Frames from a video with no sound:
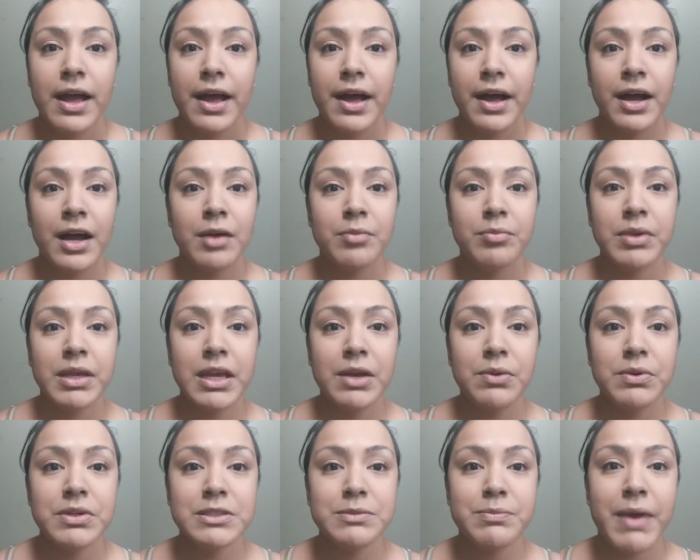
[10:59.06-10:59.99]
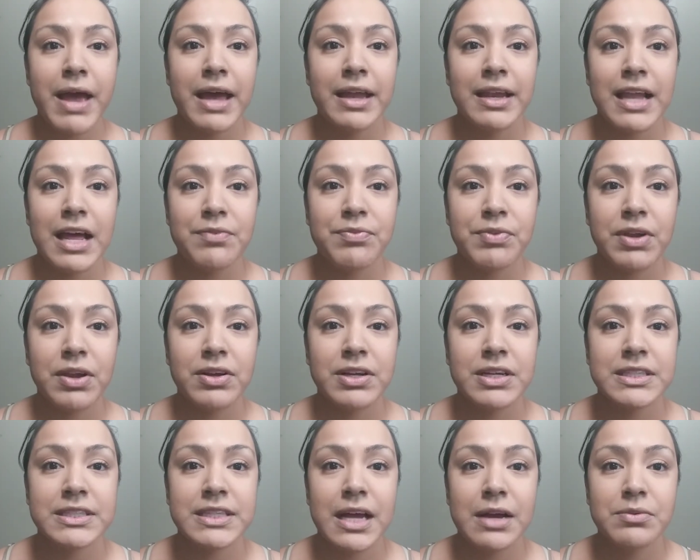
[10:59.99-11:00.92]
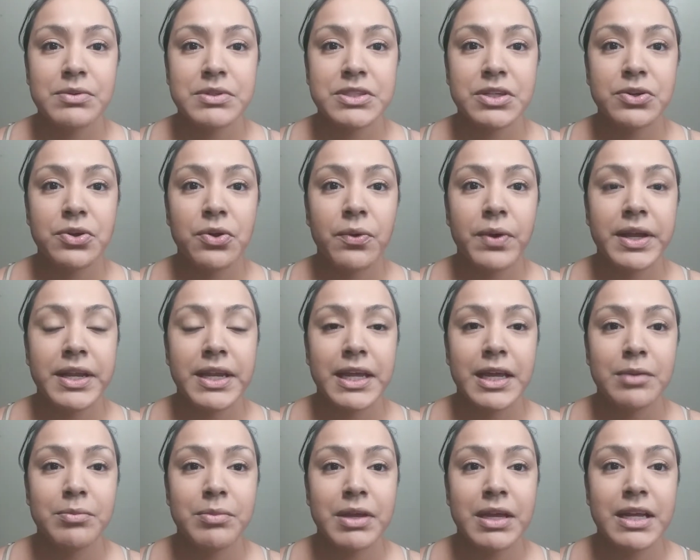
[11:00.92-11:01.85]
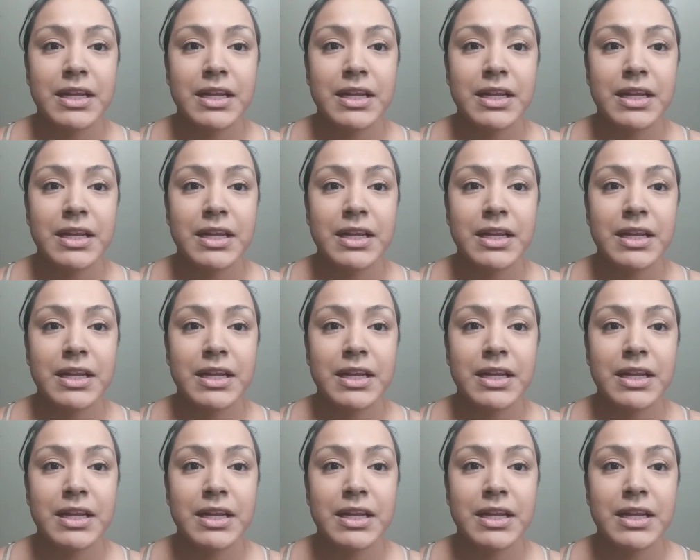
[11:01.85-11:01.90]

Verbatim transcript: Um, he was mad, laugh a lot because I was annoying him.